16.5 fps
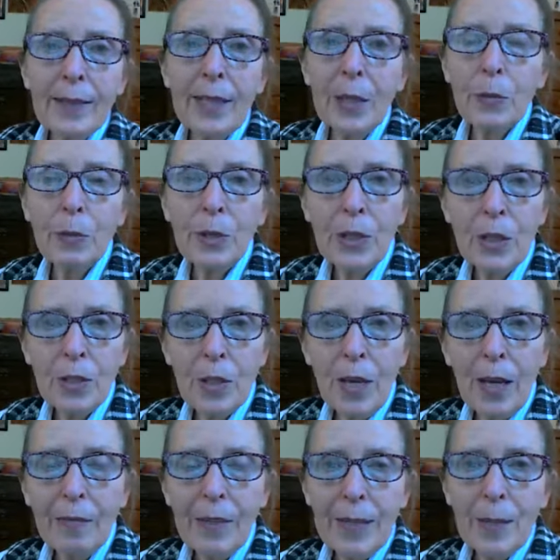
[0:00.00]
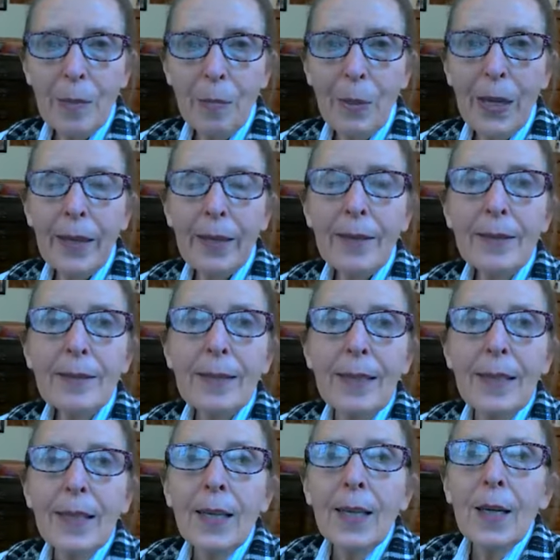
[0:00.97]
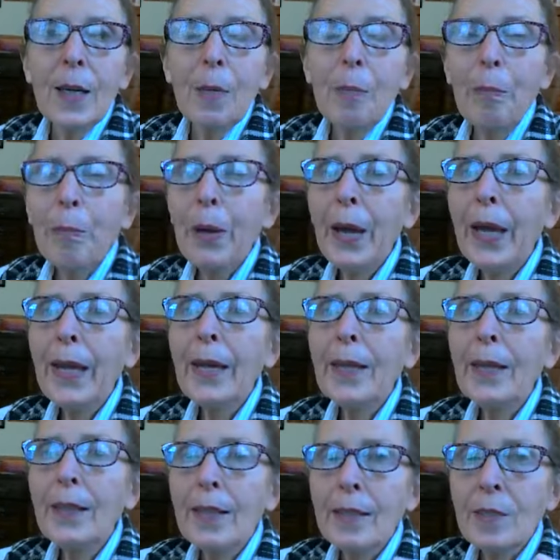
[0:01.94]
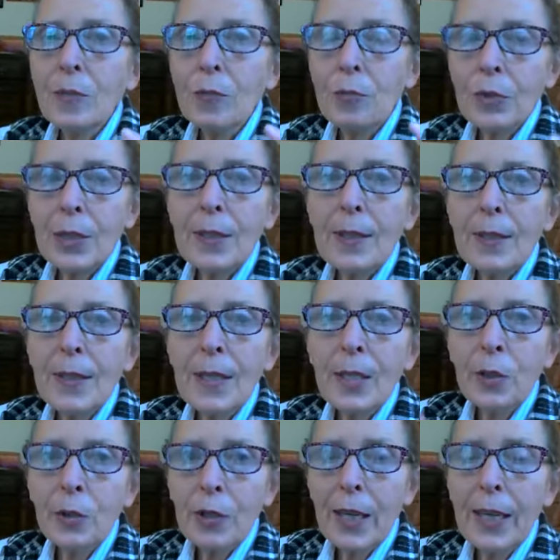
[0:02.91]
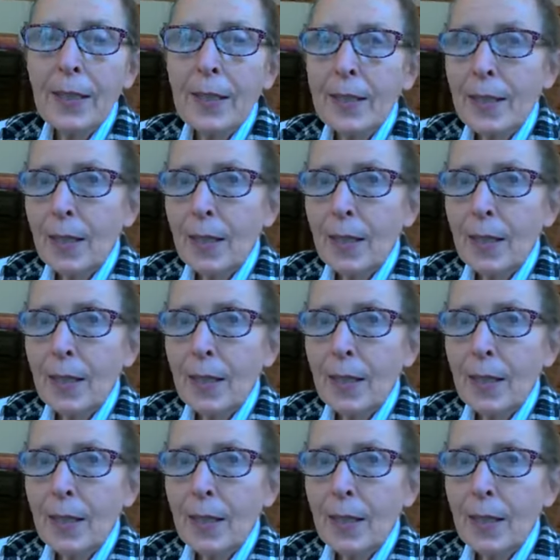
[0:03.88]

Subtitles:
that we need to have as a base, pain is really created